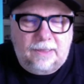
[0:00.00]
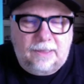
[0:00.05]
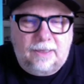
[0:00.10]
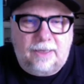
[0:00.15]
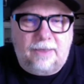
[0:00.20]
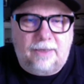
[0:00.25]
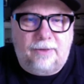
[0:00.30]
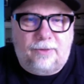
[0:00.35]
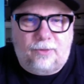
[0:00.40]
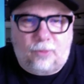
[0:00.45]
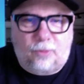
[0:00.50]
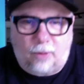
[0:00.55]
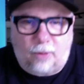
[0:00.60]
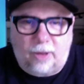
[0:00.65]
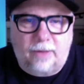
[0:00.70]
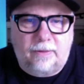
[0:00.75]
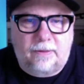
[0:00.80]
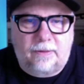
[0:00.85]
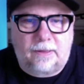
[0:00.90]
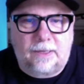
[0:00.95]
It is
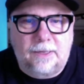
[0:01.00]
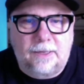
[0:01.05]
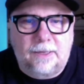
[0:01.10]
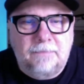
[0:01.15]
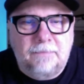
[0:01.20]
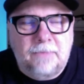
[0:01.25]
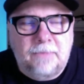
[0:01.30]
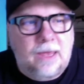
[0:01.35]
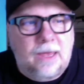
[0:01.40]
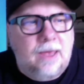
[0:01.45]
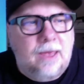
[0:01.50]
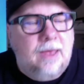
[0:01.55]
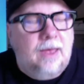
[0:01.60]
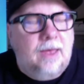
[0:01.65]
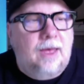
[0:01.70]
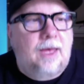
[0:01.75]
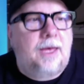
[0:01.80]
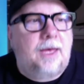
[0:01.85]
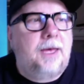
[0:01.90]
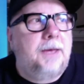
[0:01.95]
crazy.
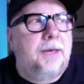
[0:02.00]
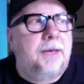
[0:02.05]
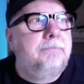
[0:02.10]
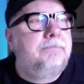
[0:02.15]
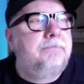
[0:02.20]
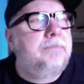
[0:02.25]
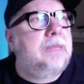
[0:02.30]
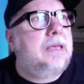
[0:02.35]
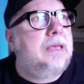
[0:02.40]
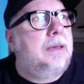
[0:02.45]
Um,